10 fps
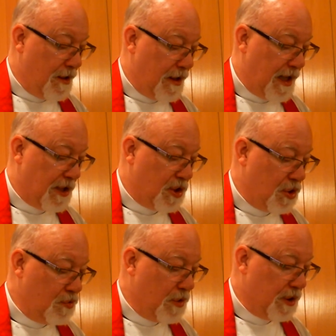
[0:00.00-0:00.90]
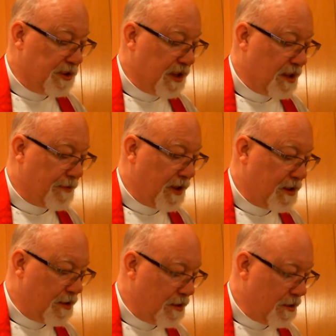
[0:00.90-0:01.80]
And you will celebrate.
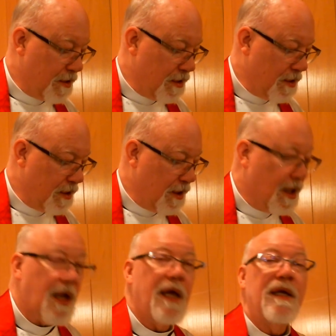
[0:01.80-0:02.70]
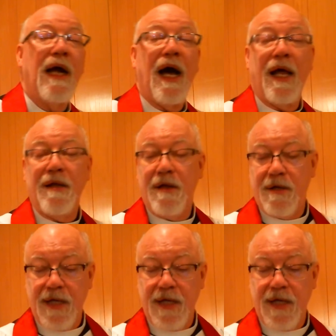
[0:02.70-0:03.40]
God